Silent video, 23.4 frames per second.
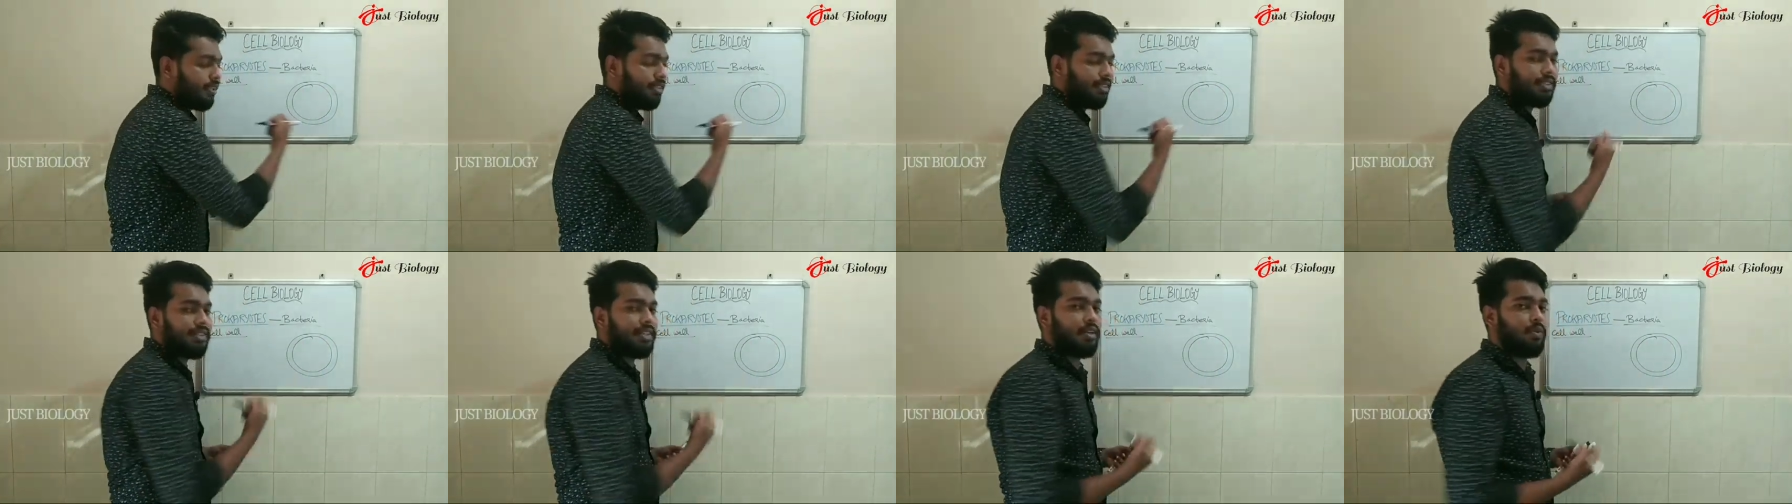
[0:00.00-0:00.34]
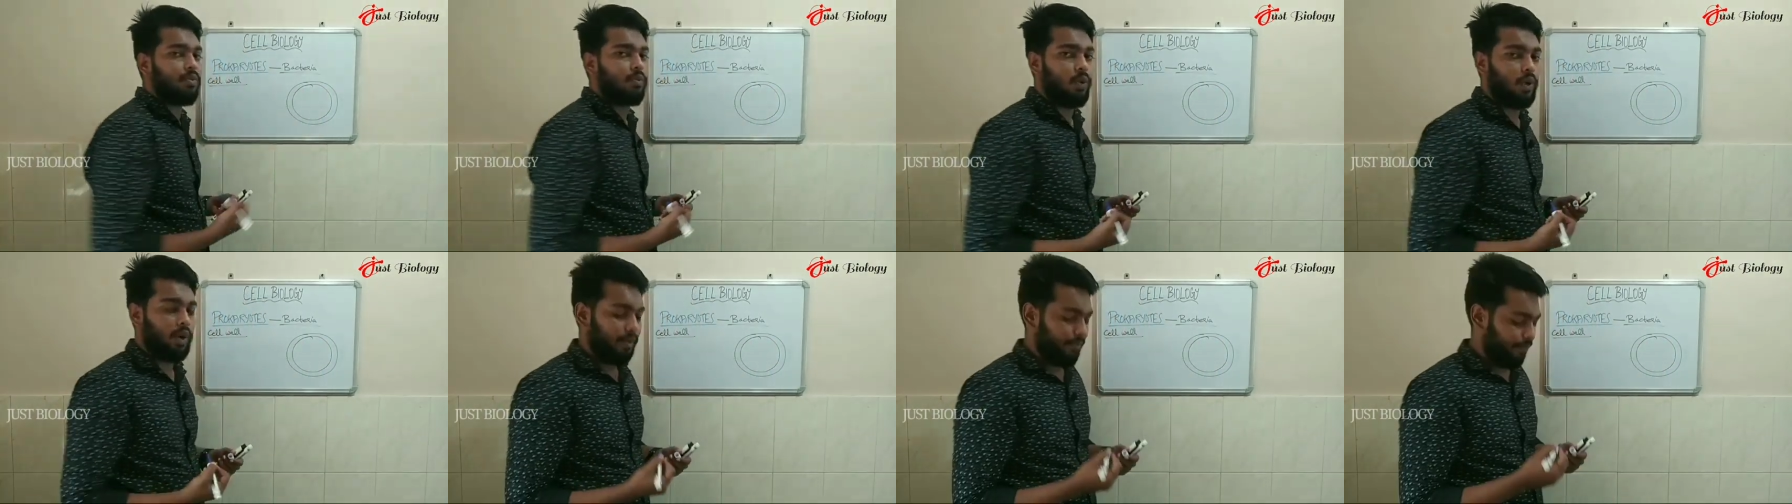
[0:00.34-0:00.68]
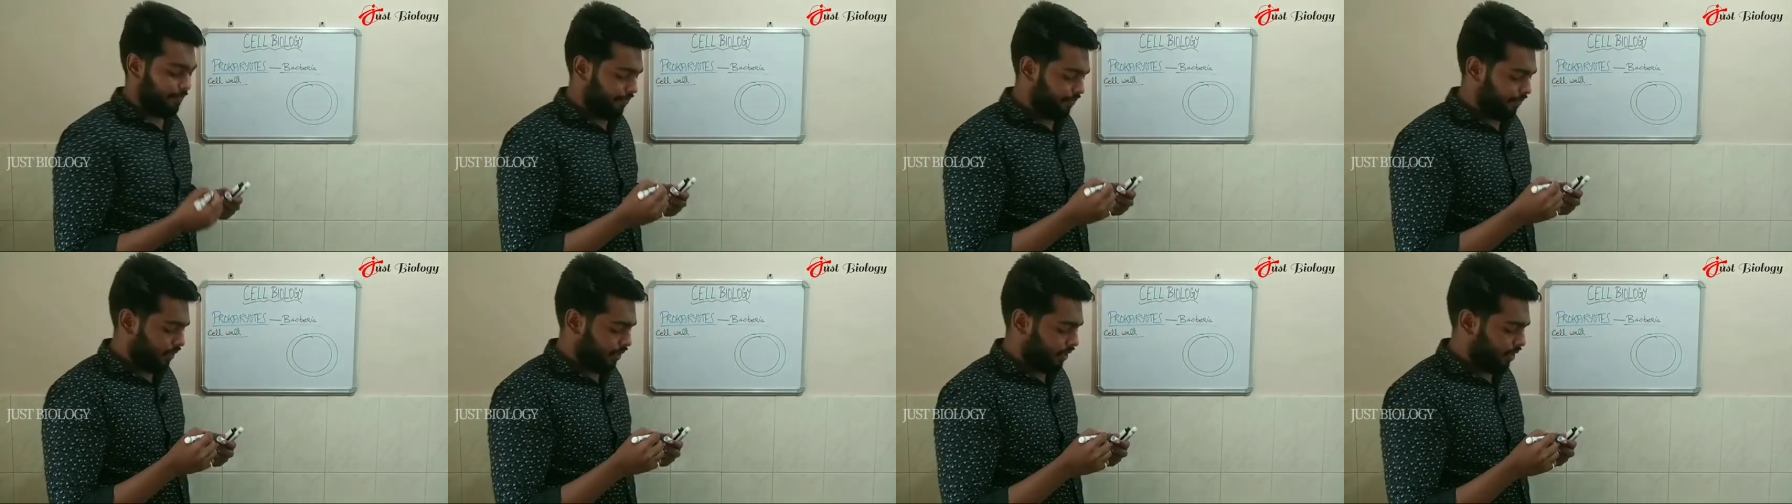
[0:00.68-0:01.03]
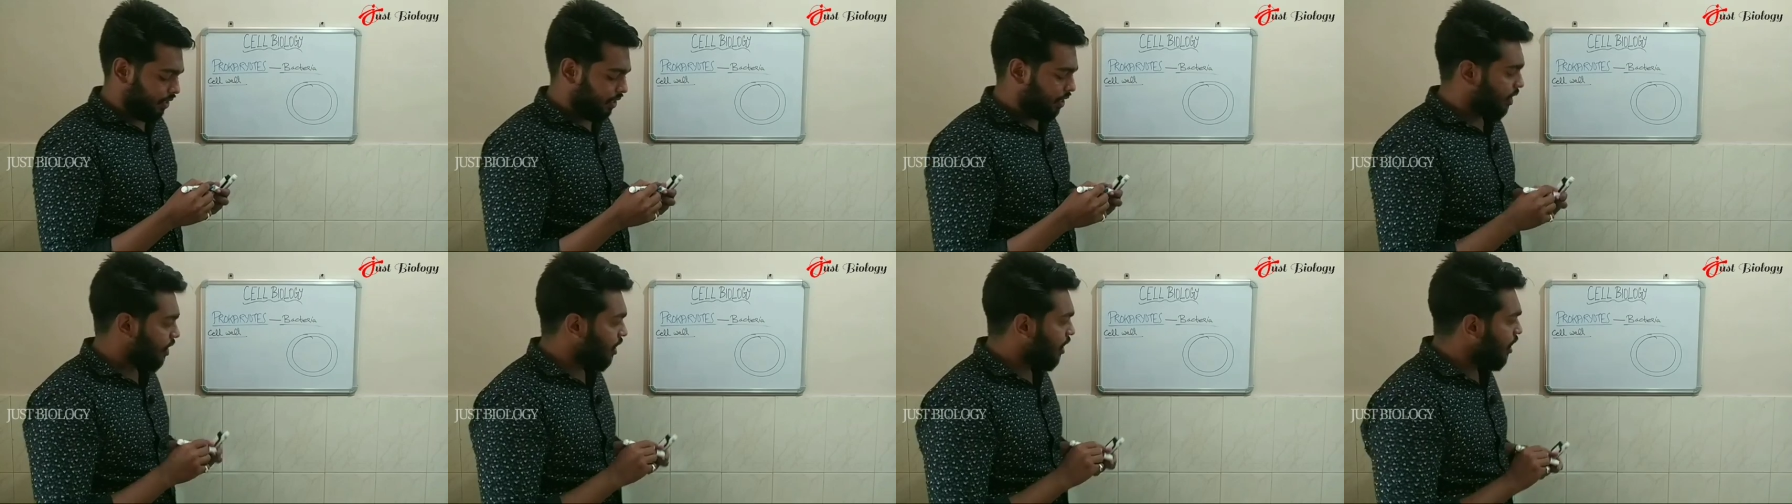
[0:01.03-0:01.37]
cell wall.
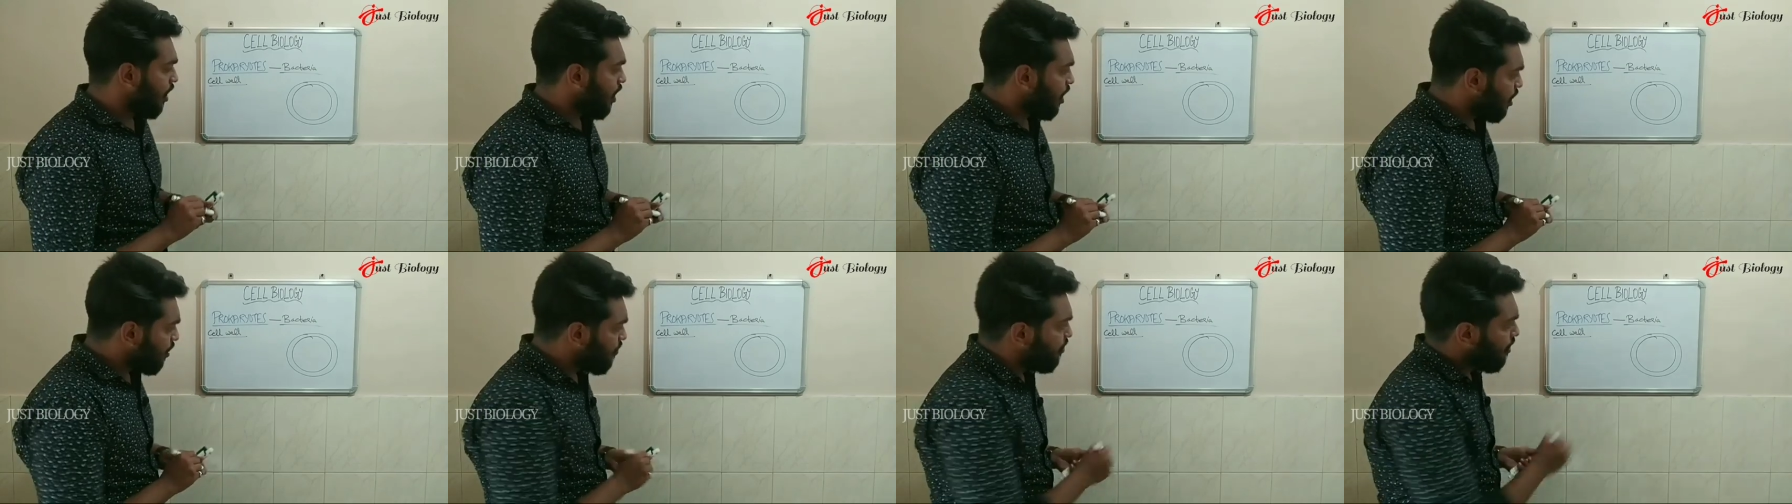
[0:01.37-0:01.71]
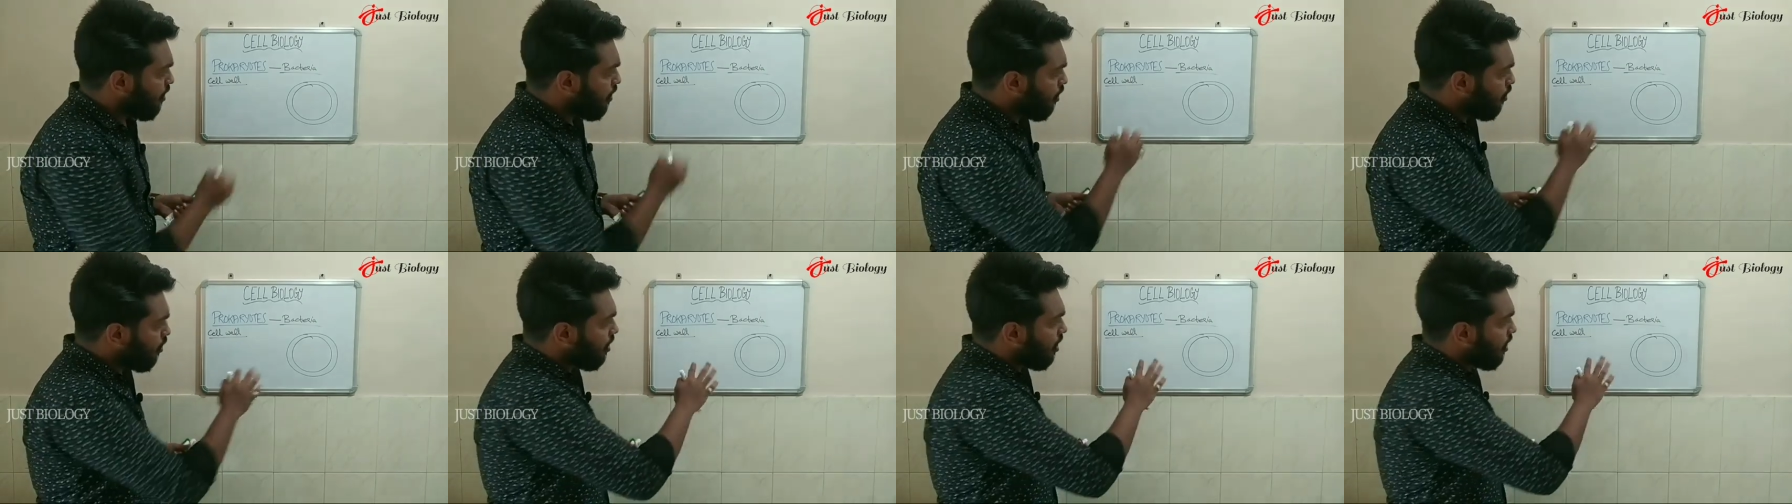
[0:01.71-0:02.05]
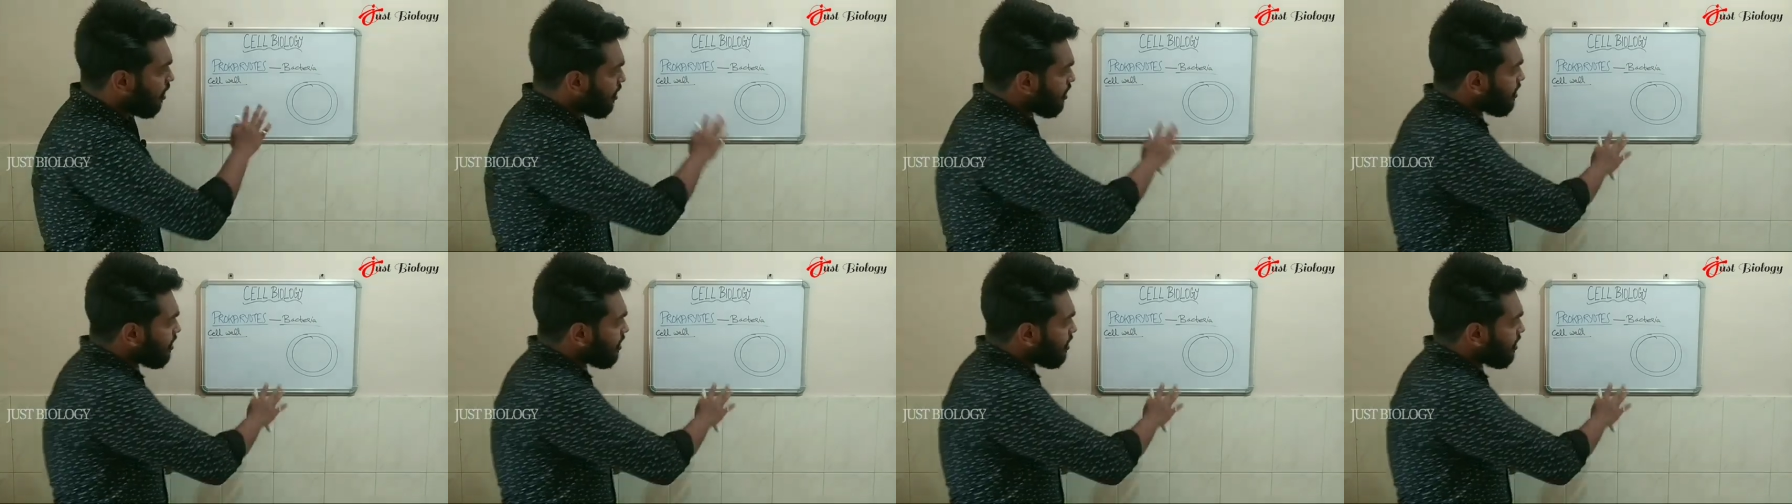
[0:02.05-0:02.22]
If you look at